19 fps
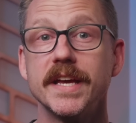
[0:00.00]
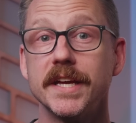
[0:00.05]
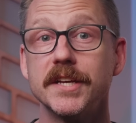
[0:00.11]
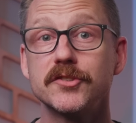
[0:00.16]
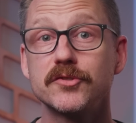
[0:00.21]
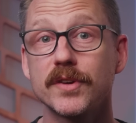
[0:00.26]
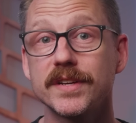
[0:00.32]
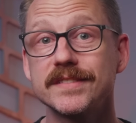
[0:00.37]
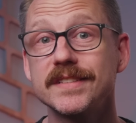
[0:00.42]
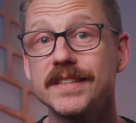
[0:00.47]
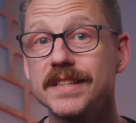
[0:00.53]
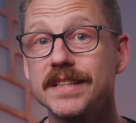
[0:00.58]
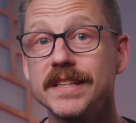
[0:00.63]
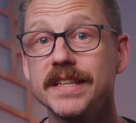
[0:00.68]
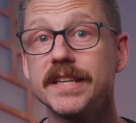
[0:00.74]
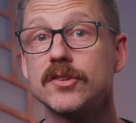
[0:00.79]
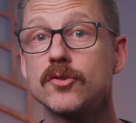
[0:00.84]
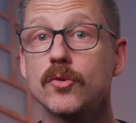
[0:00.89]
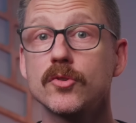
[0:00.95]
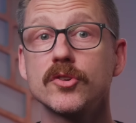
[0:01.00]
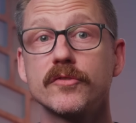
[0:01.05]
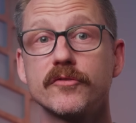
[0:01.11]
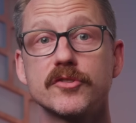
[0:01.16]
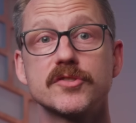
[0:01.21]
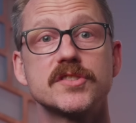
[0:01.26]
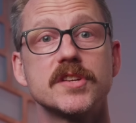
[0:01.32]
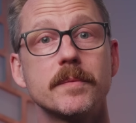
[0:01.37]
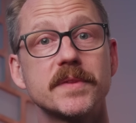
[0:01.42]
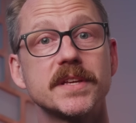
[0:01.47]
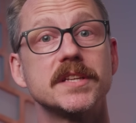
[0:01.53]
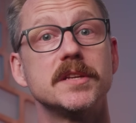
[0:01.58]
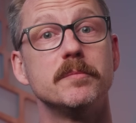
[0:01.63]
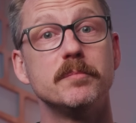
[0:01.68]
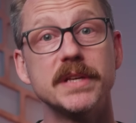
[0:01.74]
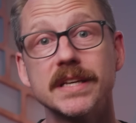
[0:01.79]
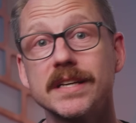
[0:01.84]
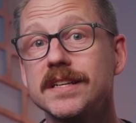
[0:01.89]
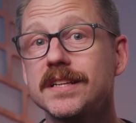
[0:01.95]
Interestingly, in order for something to
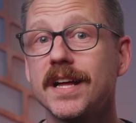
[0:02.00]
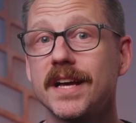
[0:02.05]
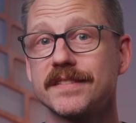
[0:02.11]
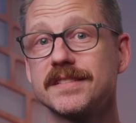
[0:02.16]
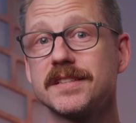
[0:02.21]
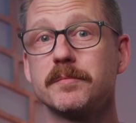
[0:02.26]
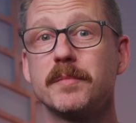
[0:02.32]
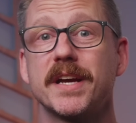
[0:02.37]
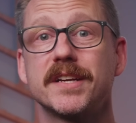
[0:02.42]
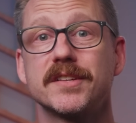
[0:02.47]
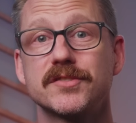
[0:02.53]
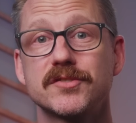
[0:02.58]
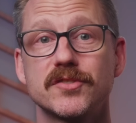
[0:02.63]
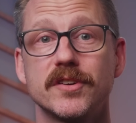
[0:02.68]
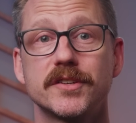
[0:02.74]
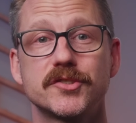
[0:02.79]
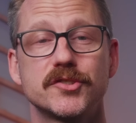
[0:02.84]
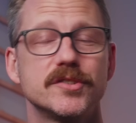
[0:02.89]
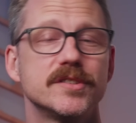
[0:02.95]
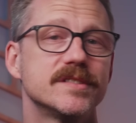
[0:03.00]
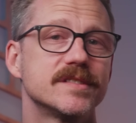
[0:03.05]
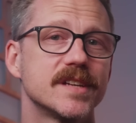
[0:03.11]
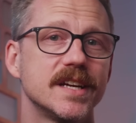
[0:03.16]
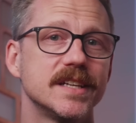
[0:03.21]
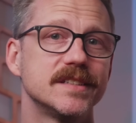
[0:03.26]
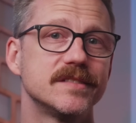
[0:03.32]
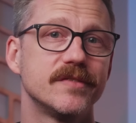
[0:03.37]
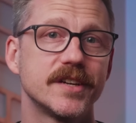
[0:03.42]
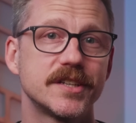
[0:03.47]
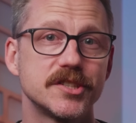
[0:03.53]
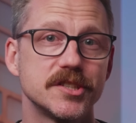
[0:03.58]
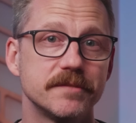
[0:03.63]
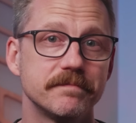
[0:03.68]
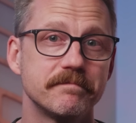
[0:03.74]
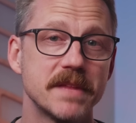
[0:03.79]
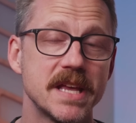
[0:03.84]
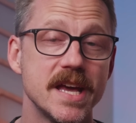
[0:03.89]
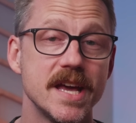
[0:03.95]
be a classic megastructure in science
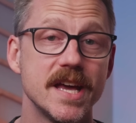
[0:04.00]
fiction,